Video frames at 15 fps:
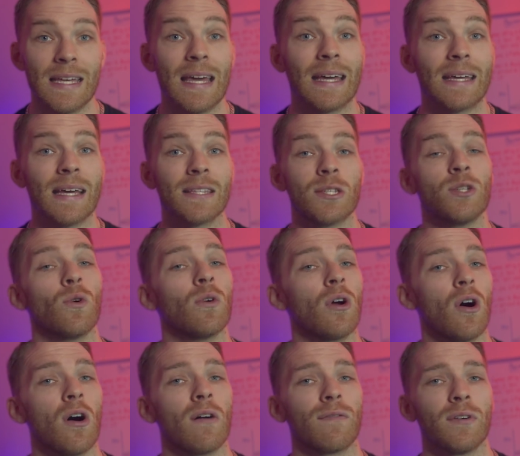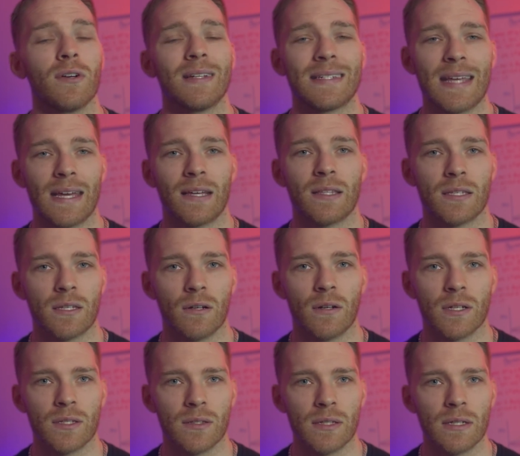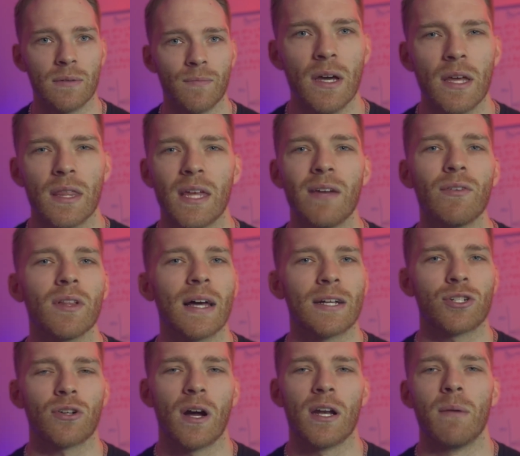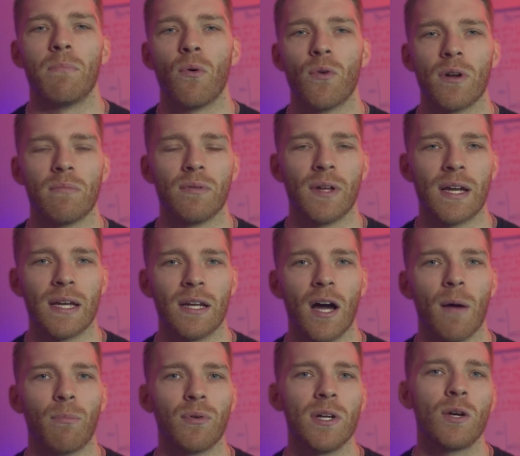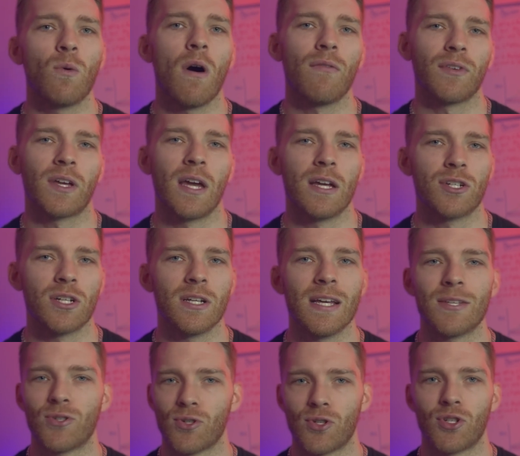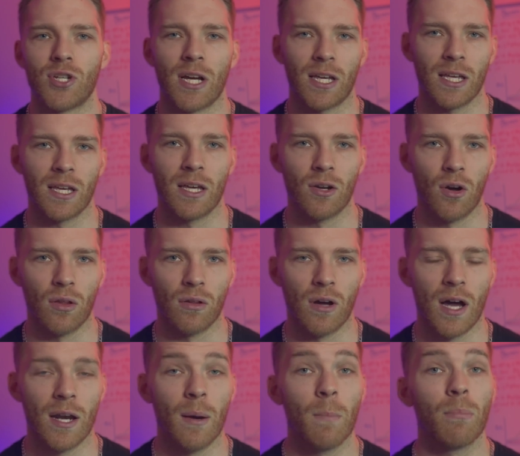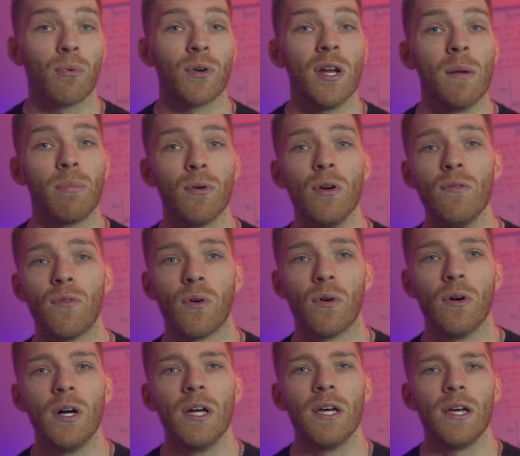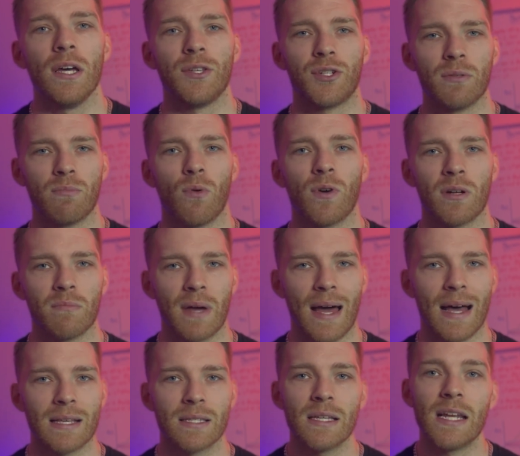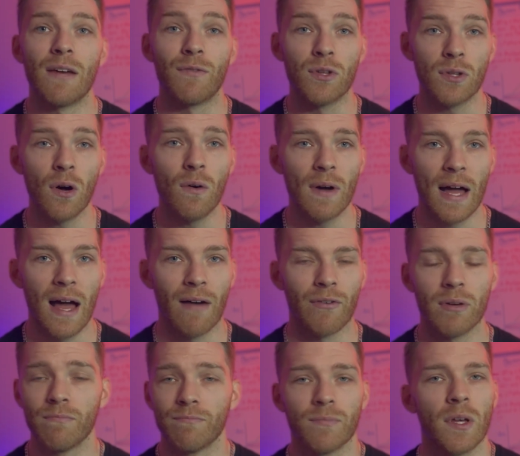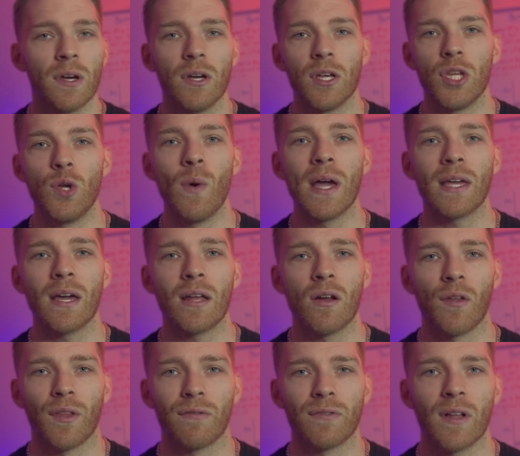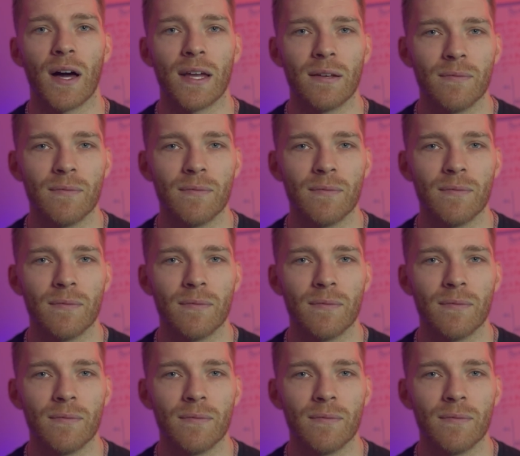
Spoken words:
It gets your offer taken seriously. Think of it like trying to board a plane. A pre-qualification is just checking in online. Pre-approval is your boarding pass. And if you don't have it, you ain't getting on the flight.